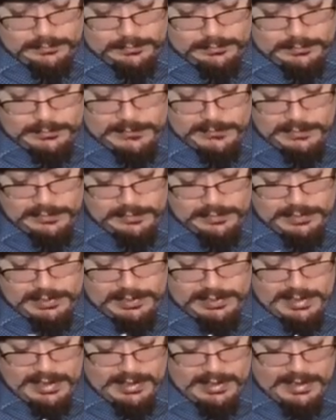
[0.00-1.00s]
So with
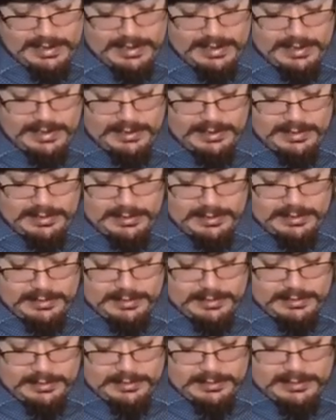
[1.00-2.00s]
that line,
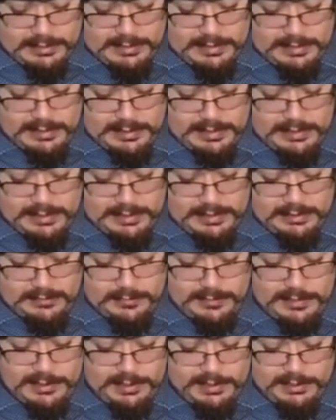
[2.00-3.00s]
and
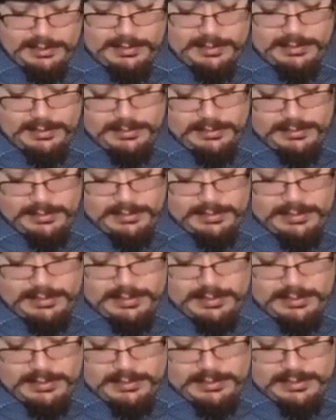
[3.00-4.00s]
one.
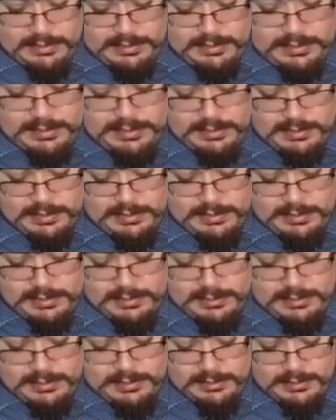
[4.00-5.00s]
And
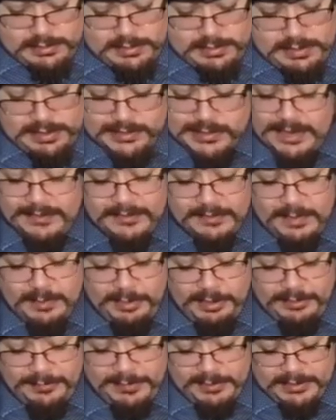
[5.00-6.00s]
it doesn't have to be
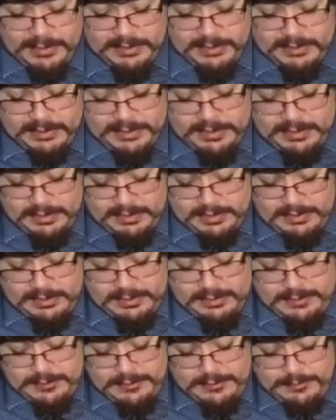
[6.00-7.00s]
perfect.
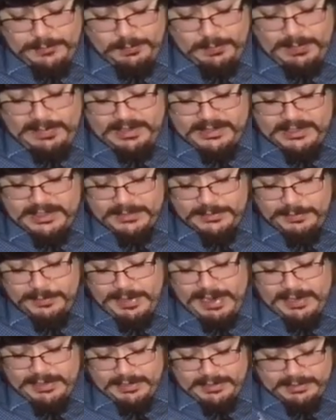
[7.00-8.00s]
It's just for
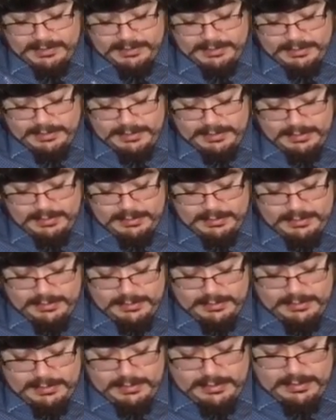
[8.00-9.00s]
practice.
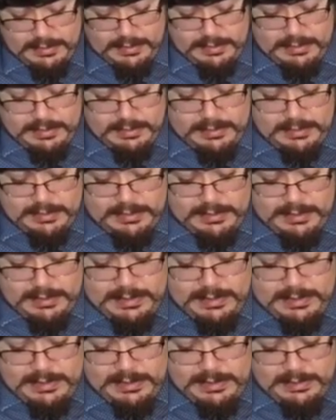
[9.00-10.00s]

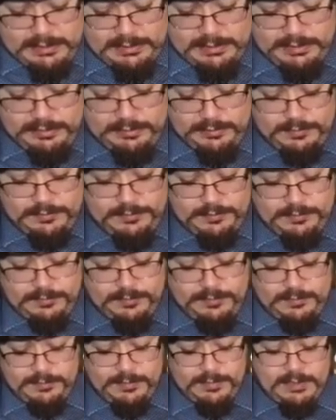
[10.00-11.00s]
And two.
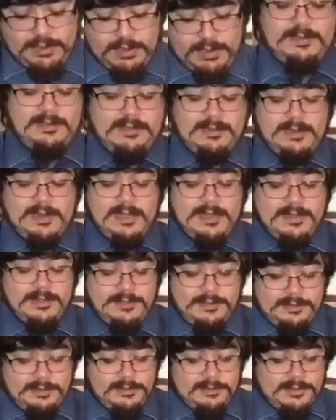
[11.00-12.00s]
Now you
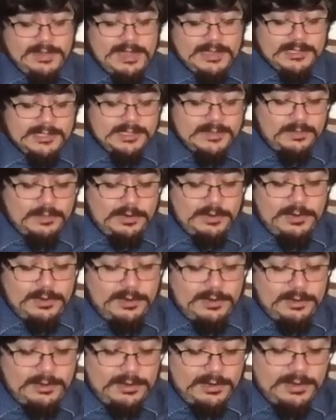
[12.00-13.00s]
do that some
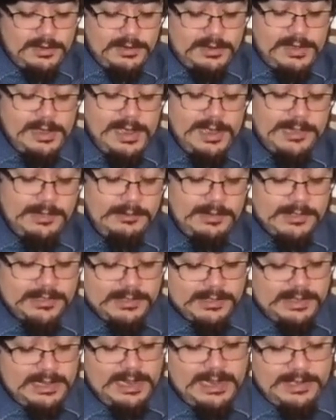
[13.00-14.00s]
more. Add the rest of
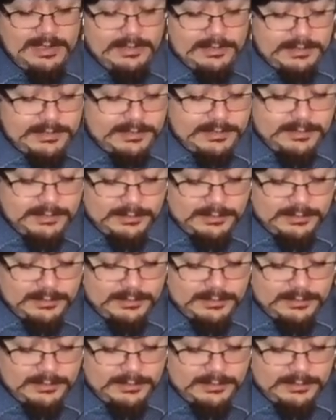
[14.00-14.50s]
the lines.